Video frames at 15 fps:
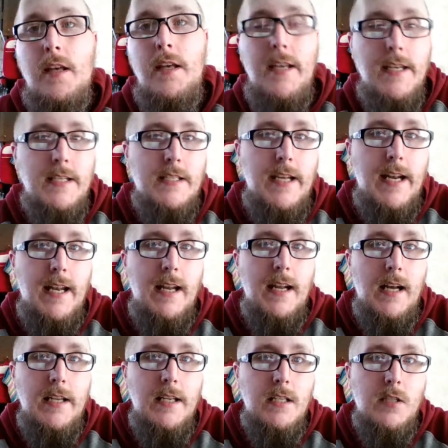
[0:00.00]
He has stated
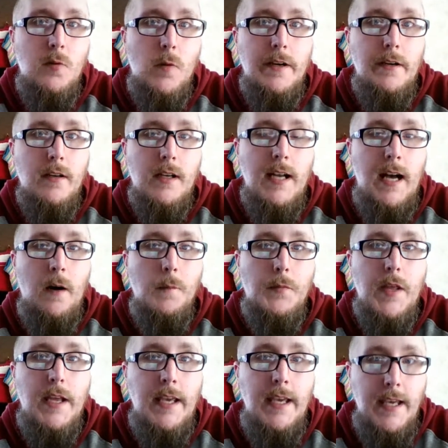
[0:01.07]
on his Twitter account
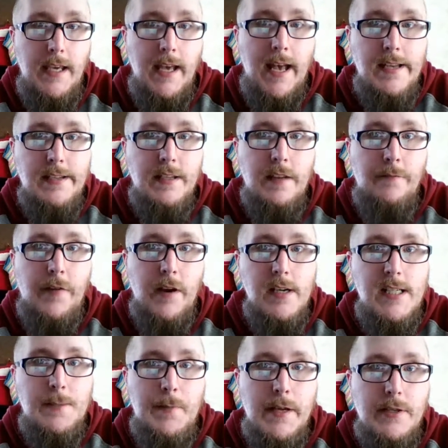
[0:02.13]
that he has a
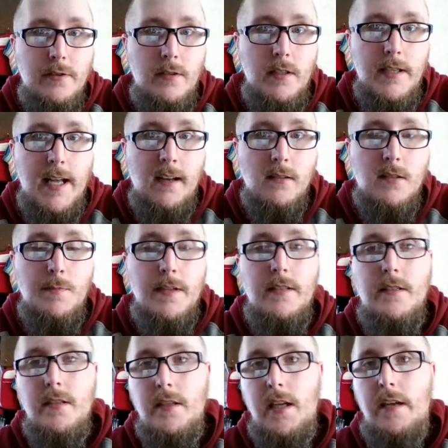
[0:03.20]
very special
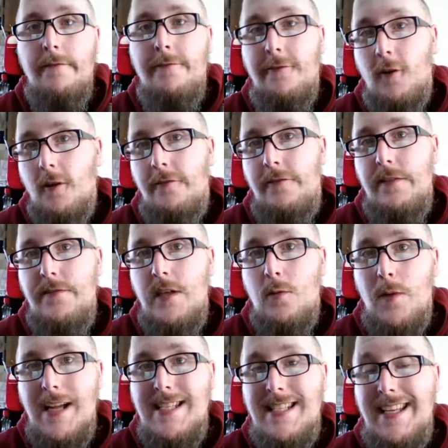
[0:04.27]
announcement to give 450
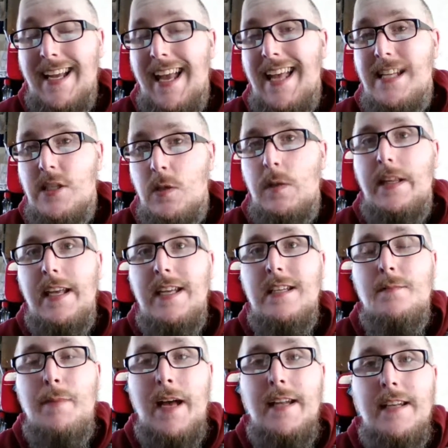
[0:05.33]
Wrestling and to the
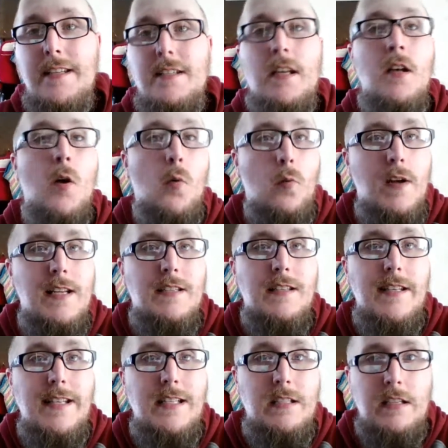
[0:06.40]
independent
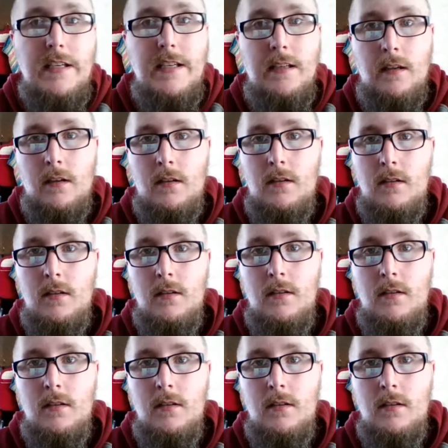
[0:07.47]
wrestling scene.